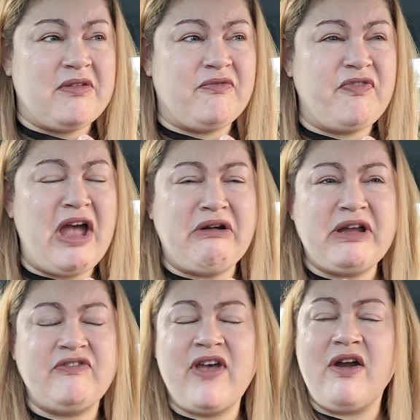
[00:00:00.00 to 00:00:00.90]

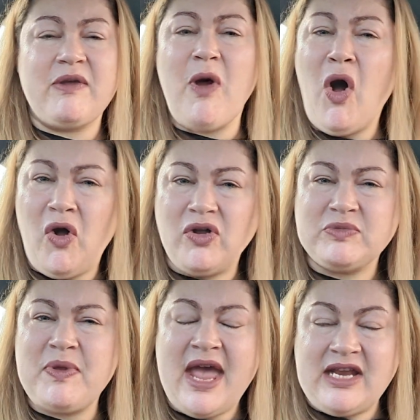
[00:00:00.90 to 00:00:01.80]
very, very hot,
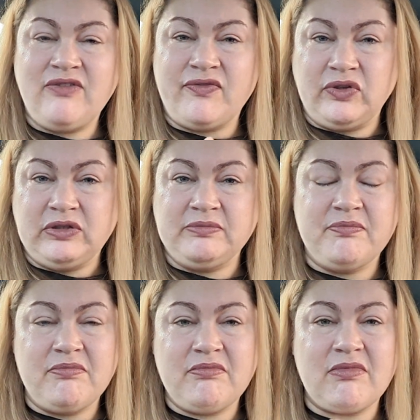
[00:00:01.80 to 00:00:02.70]
painful
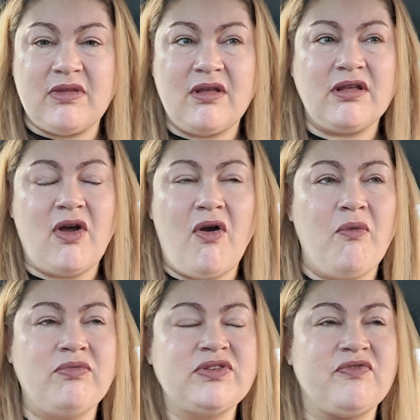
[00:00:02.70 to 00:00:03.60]

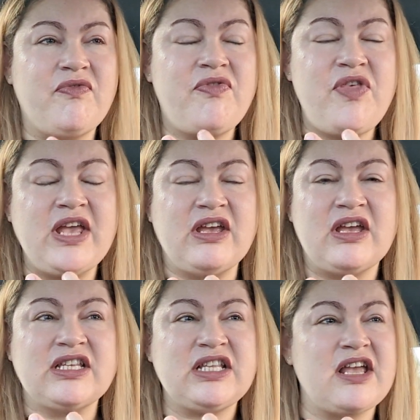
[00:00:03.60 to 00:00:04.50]
sort of thing.
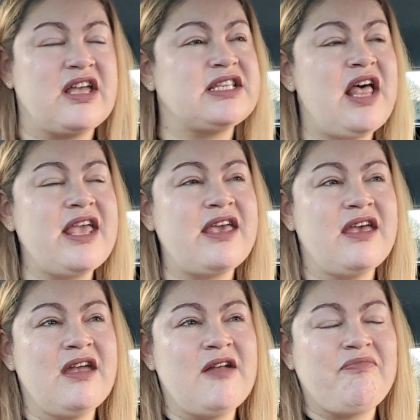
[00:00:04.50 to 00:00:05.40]
It's like
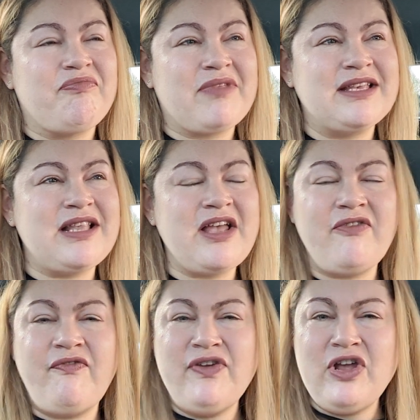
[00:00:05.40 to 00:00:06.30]
a
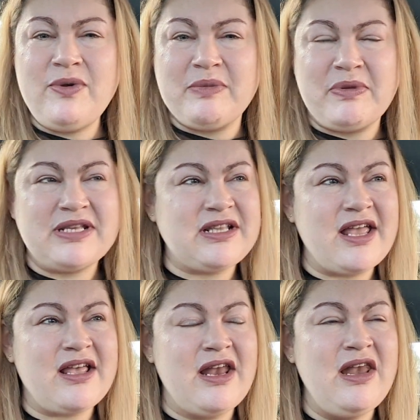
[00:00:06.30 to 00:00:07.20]
fluid, but it's
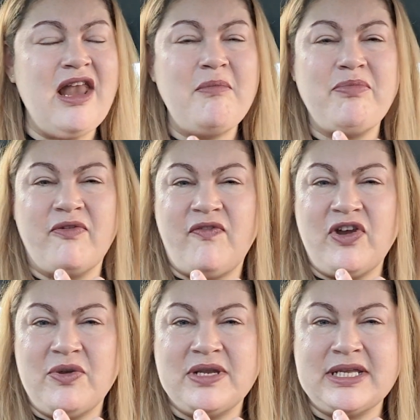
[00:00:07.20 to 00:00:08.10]
like a lump of
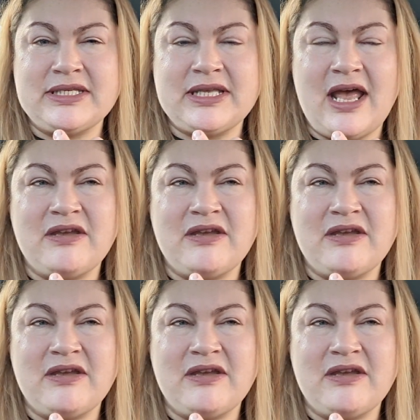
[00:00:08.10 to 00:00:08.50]
fluid. It's